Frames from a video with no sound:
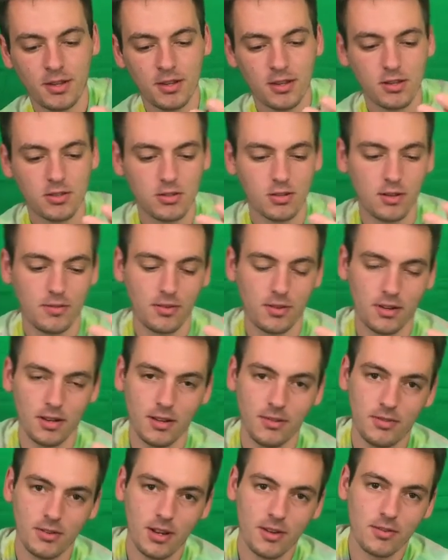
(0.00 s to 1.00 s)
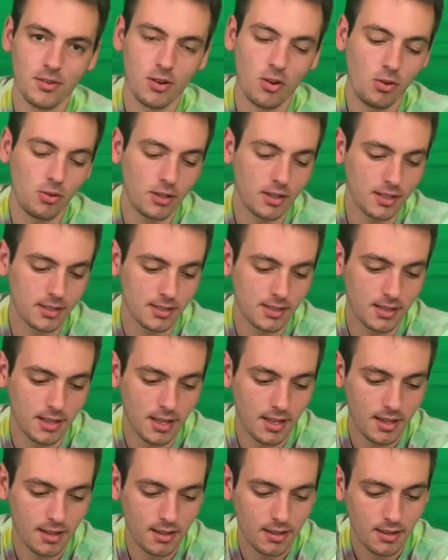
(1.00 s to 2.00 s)
So if you're ever holding a
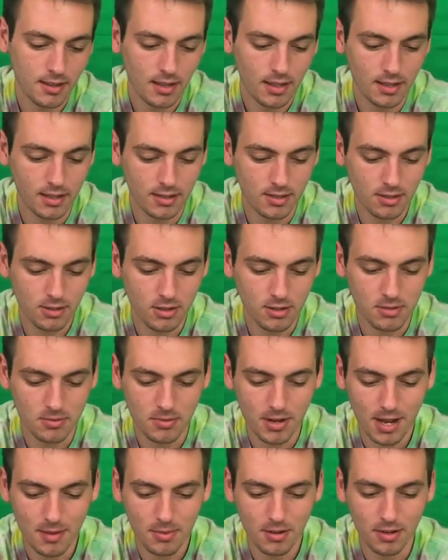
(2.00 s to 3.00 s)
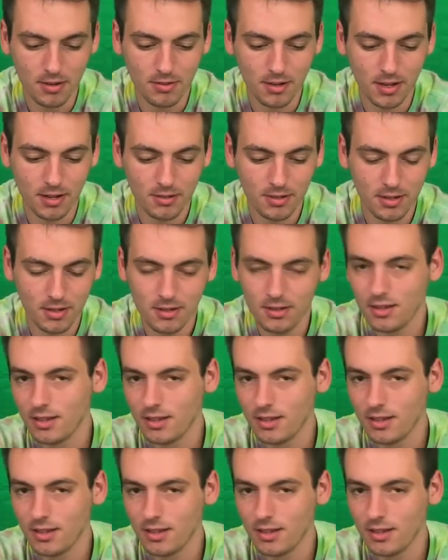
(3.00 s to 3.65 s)
snake and it starts wrapping around you,